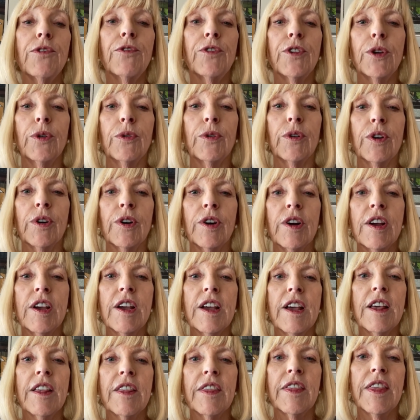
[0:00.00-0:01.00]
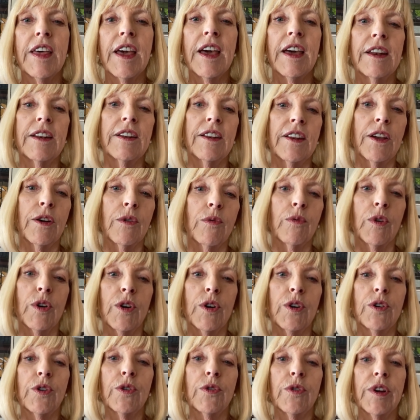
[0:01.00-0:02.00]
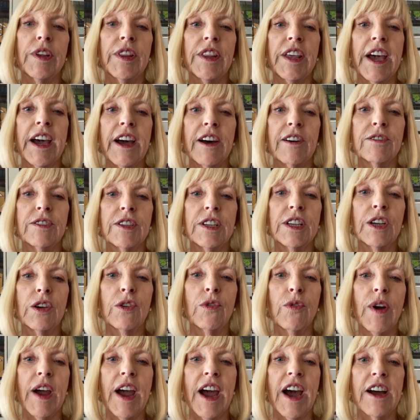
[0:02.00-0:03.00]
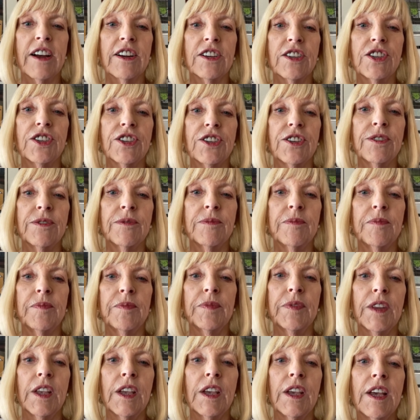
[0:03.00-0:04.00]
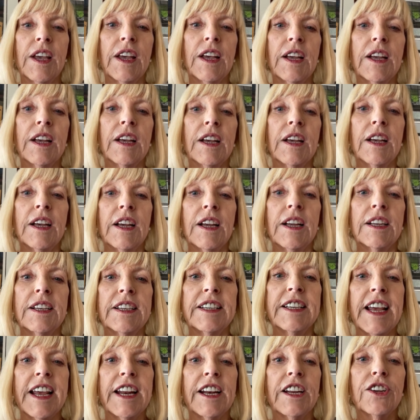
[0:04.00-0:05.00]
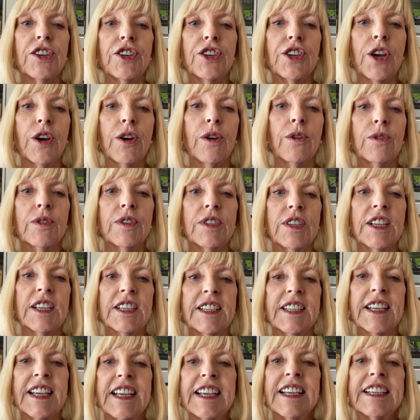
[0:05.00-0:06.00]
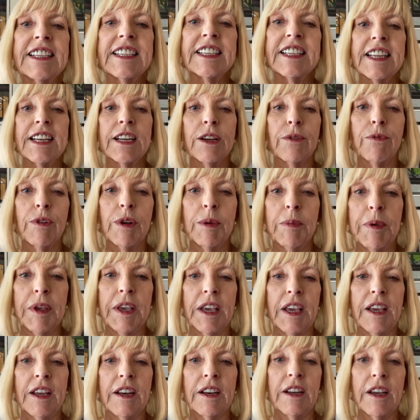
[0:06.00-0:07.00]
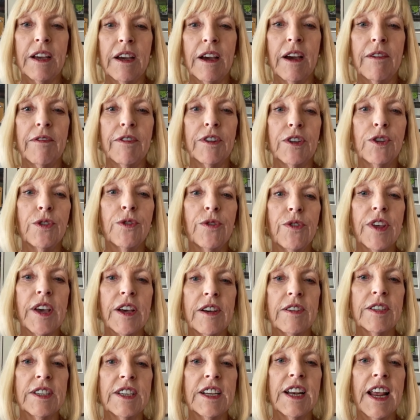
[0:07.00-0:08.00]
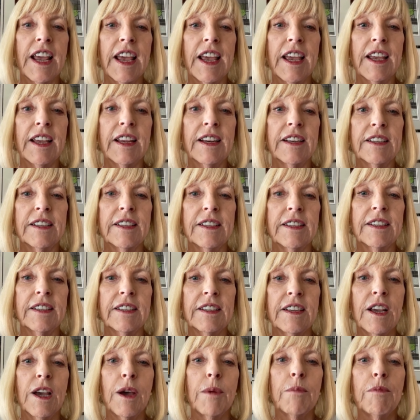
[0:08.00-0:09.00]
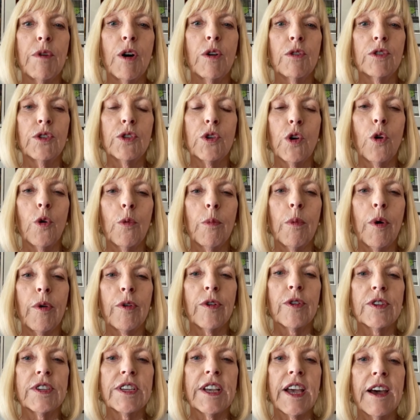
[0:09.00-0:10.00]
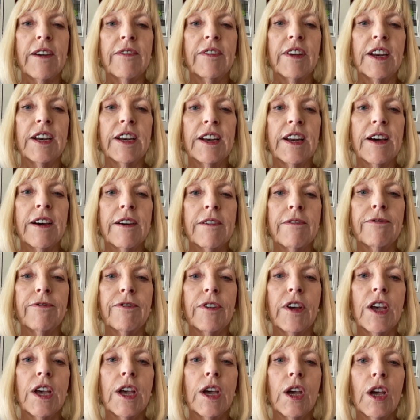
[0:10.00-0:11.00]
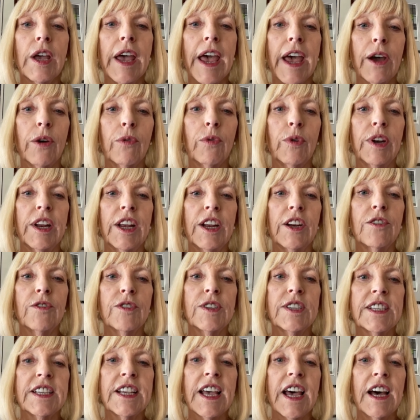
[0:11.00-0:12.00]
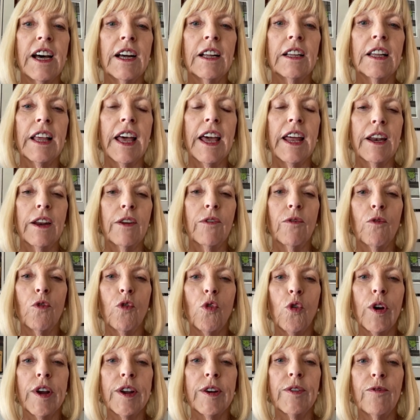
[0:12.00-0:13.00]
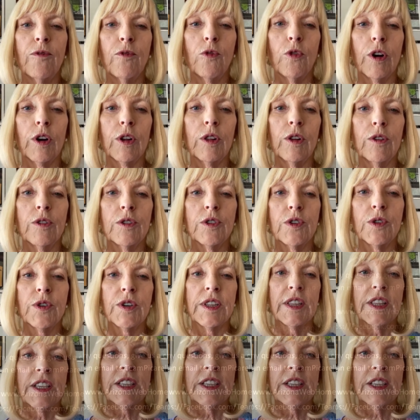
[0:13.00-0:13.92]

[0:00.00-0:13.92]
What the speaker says: fewer than there were during the housing crash. Data shows this isn't a repeat of a 2008. Most homeowners have enough equity to sell and avoid foreclosure at